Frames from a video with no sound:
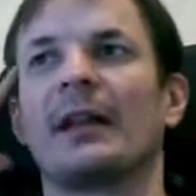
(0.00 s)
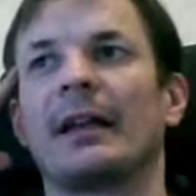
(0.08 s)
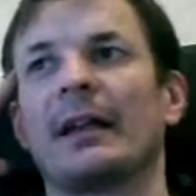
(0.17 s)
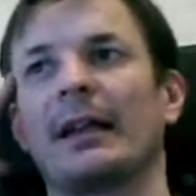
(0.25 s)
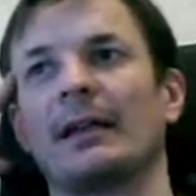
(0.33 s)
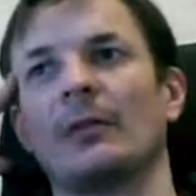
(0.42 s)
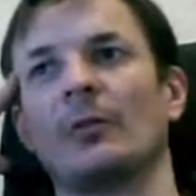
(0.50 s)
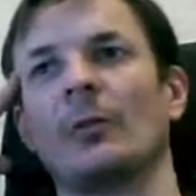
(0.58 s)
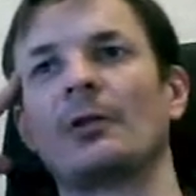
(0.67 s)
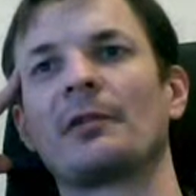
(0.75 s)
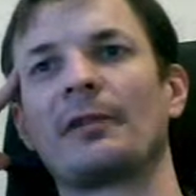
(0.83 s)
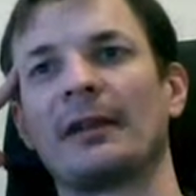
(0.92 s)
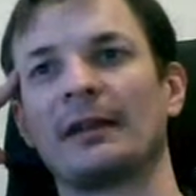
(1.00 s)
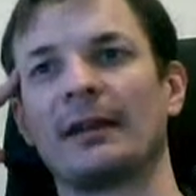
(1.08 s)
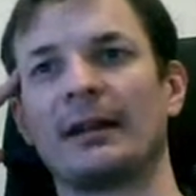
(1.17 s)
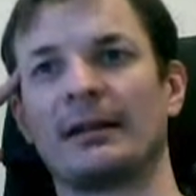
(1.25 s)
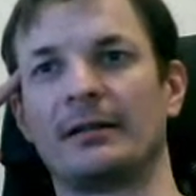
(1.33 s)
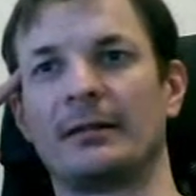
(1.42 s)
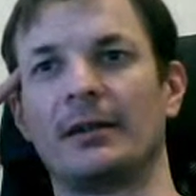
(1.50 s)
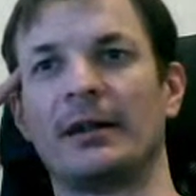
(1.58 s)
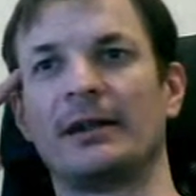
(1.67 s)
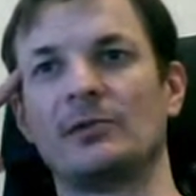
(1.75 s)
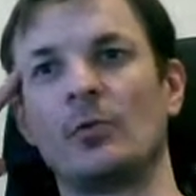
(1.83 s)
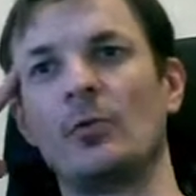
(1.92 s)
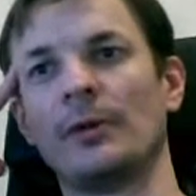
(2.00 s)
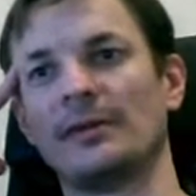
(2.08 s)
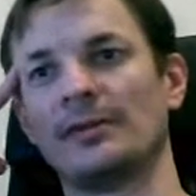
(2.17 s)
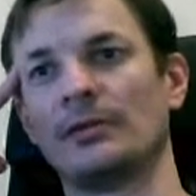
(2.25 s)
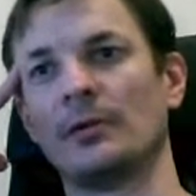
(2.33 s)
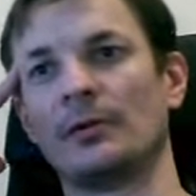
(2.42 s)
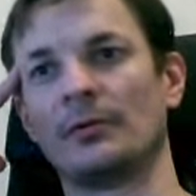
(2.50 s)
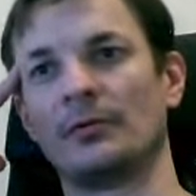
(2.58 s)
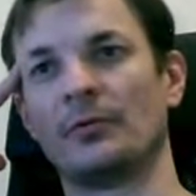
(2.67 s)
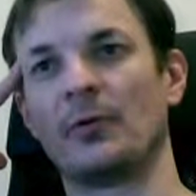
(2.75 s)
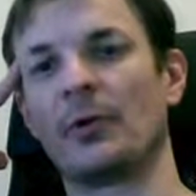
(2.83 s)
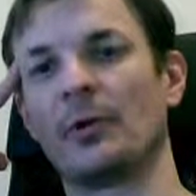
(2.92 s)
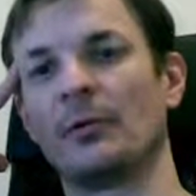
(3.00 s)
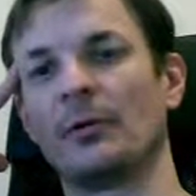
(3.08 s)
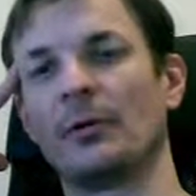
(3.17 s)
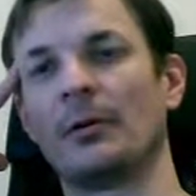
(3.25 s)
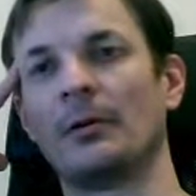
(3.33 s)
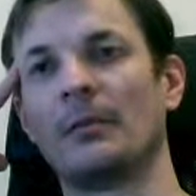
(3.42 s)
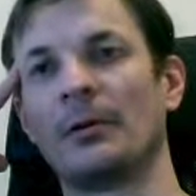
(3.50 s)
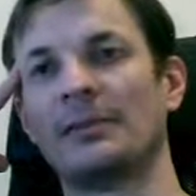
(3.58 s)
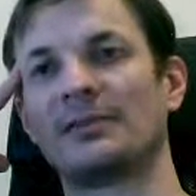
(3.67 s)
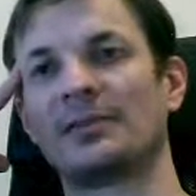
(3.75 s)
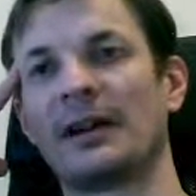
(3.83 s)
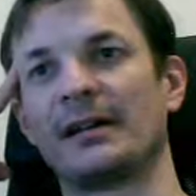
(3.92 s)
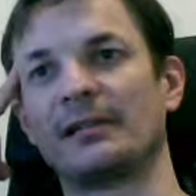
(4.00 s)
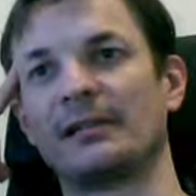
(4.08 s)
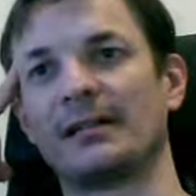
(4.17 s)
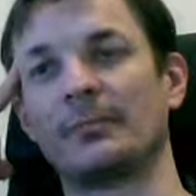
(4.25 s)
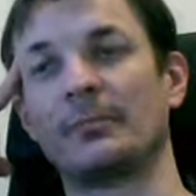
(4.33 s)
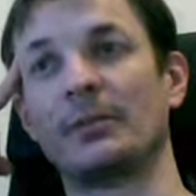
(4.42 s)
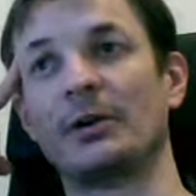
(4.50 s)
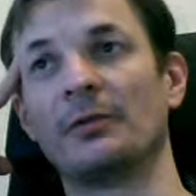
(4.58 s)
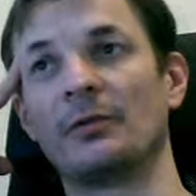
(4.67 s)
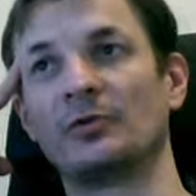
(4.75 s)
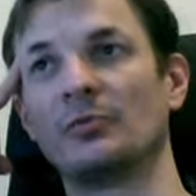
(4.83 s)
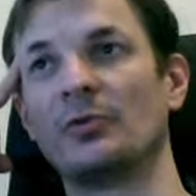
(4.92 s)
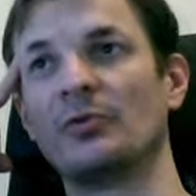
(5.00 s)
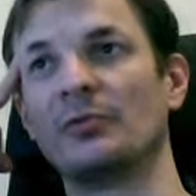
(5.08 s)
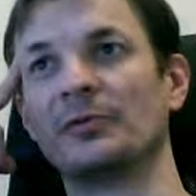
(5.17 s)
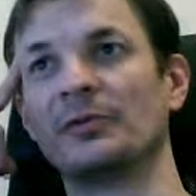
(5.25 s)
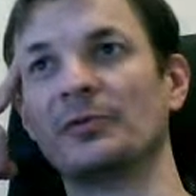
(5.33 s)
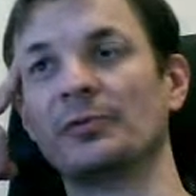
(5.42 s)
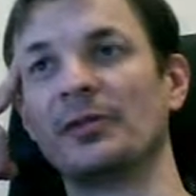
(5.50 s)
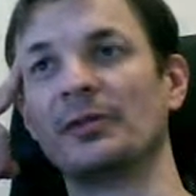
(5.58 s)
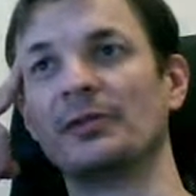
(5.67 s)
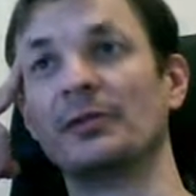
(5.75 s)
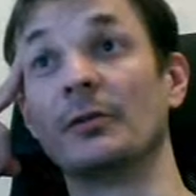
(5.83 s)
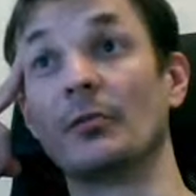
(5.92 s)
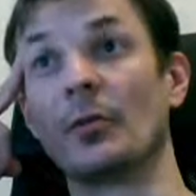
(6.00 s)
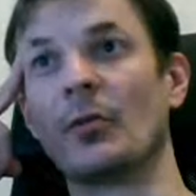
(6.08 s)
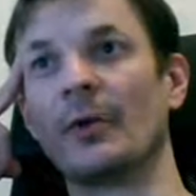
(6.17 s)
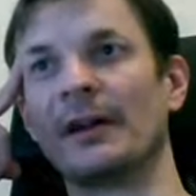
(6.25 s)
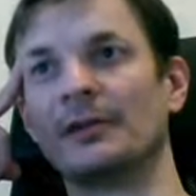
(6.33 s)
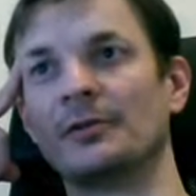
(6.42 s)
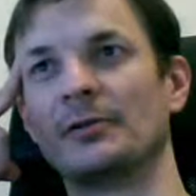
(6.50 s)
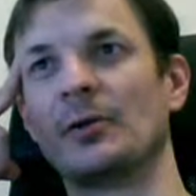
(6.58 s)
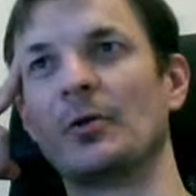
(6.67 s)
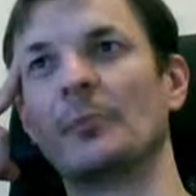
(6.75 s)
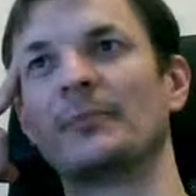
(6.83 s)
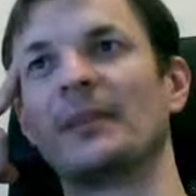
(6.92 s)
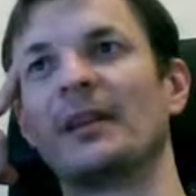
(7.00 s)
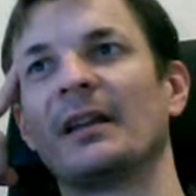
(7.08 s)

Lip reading: and one thing that has always gone wrong with science and was proven to be the wrong way to go